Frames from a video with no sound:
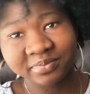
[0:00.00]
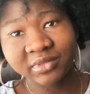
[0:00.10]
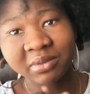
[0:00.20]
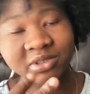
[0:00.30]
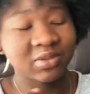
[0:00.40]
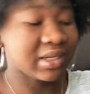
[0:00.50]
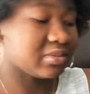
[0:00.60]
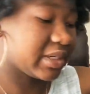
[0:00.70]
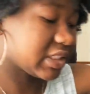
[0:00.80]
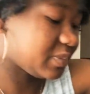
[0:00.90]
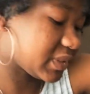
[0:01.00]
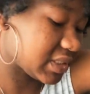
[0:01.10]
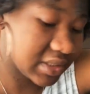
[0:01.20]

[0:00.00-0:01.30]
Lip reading: Let me swallow my spit.